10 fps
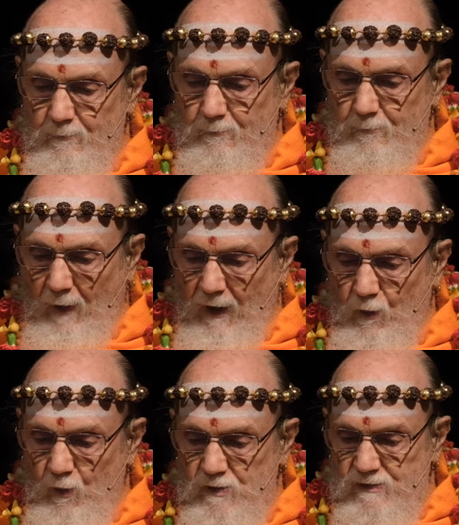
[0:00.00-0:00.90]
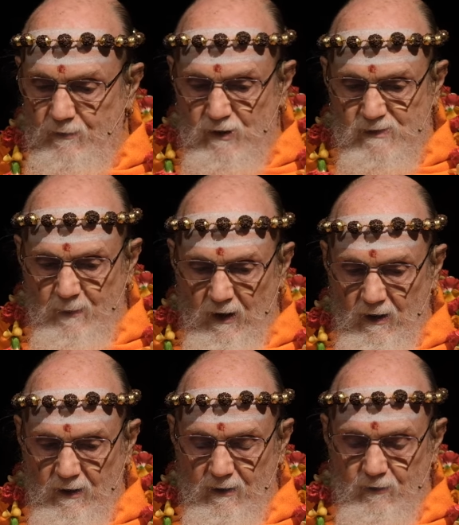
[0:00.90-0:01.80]
Powers of the
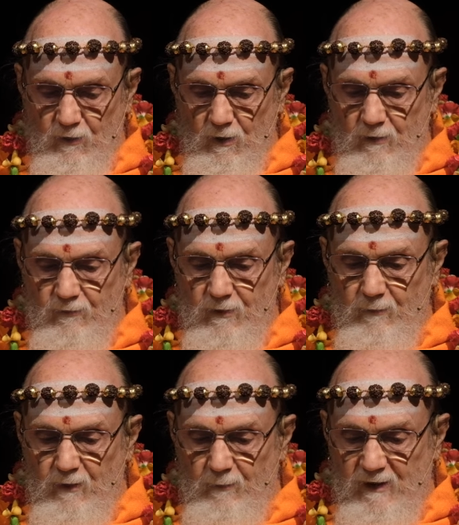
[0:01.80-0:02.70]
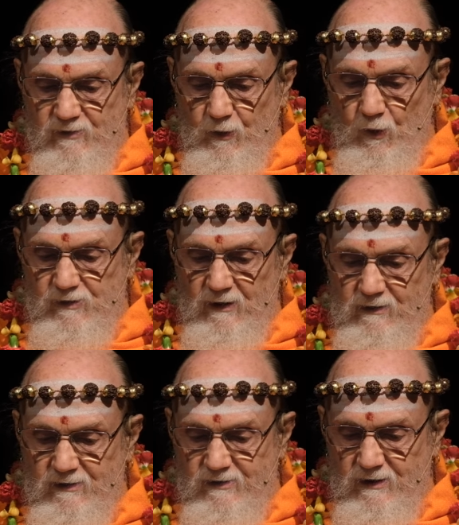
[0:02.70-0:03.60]
Spine, drawn from the Master Course
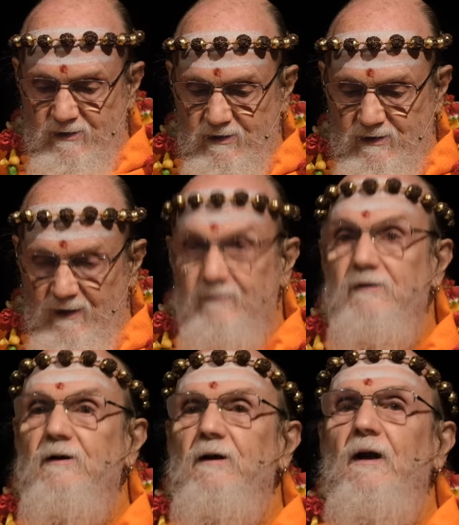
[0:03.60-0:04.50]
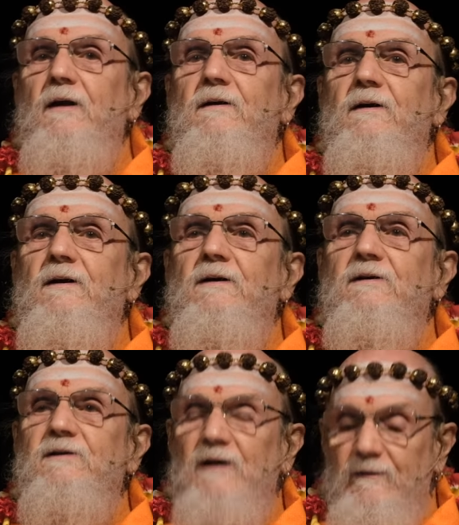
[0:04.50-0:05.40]
1967 and
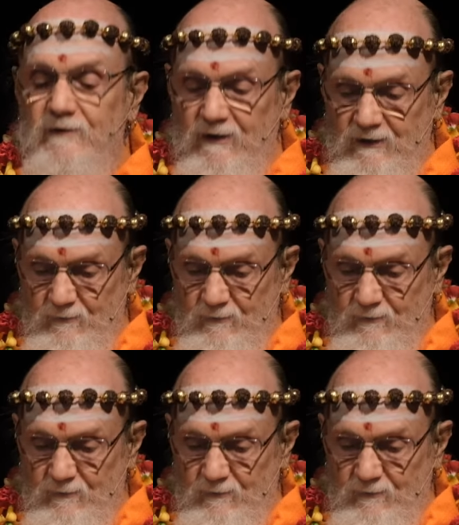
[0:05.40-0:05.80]
1970.